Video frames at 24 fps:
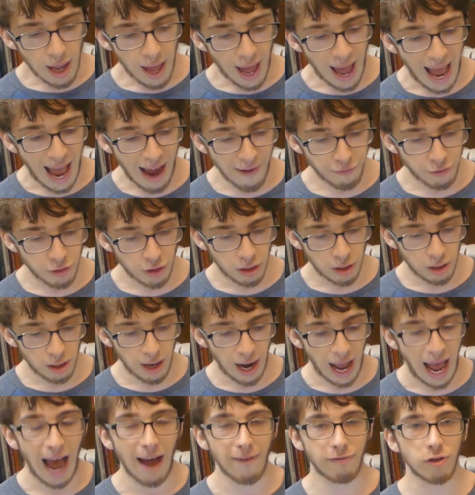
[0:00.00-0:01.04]

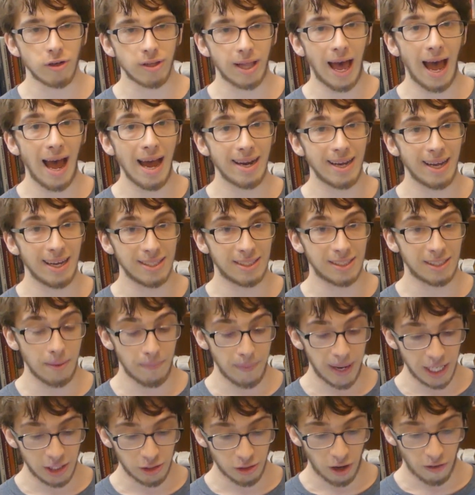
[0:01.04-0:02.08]
after that, it's
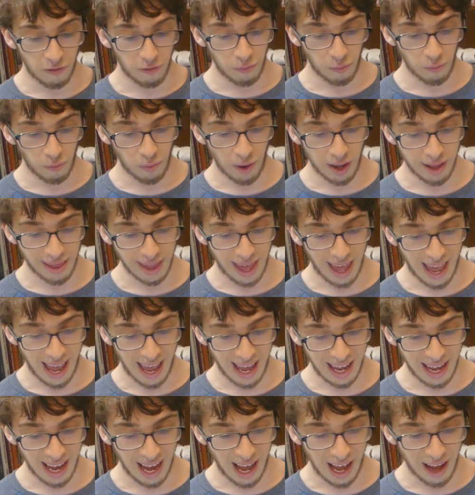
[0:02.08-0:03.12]
Dimitrov with
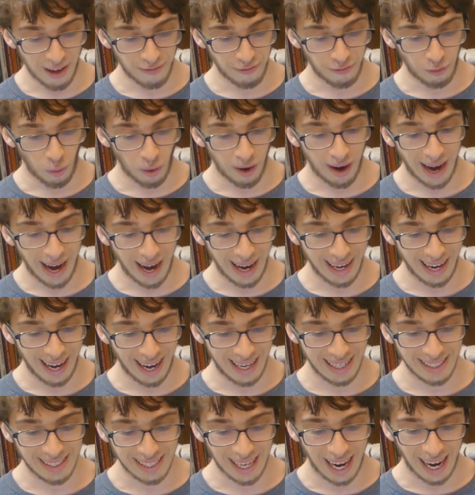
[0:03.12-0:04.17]
a forehand
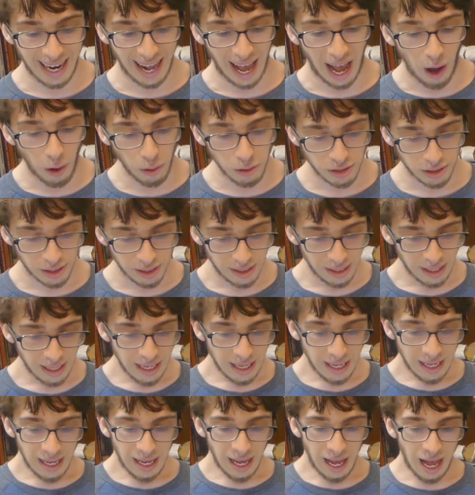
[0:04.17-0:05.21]
inside out.
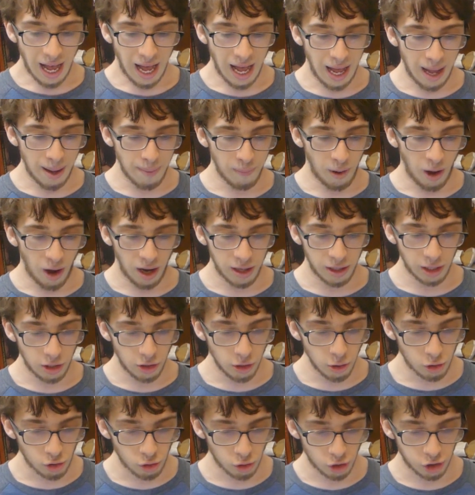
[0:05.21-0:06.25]
On a
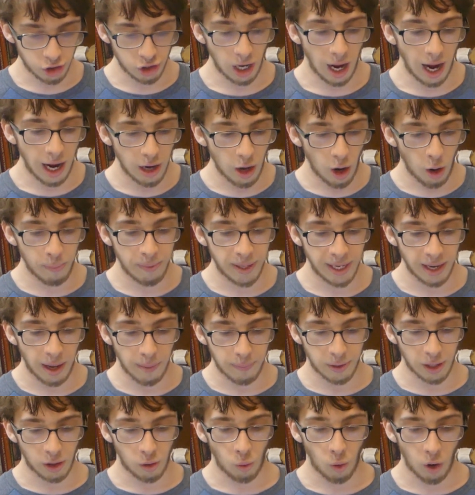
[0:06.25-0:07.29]
neutral shot, opening
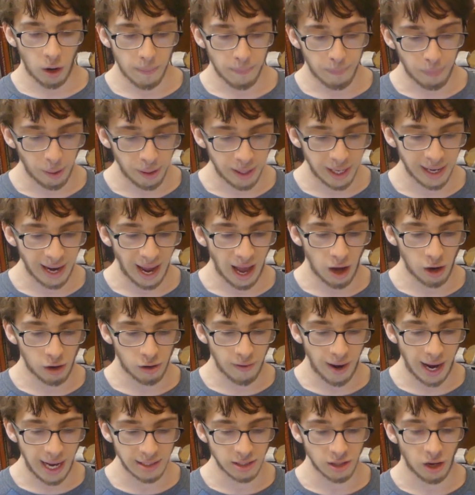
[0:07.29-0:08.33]
up the court, putting
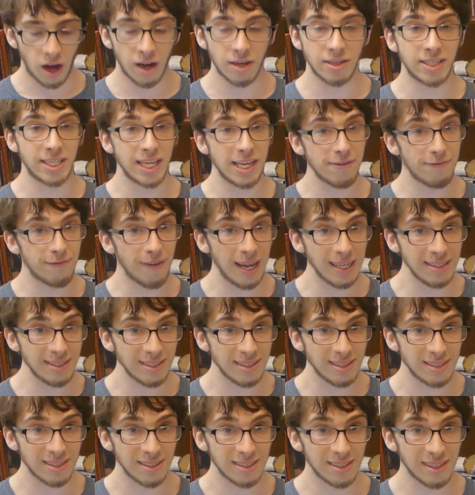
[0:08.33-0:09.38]
Alcaraz on
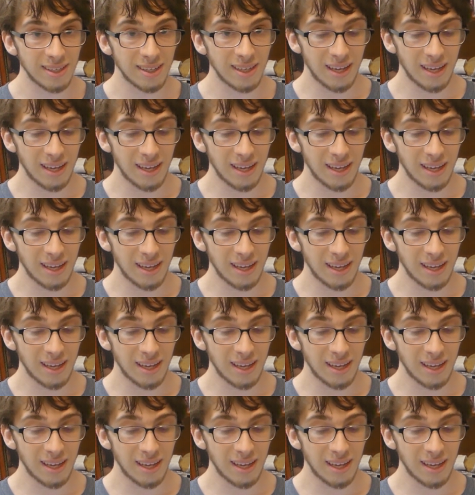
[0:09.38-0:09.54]
defense,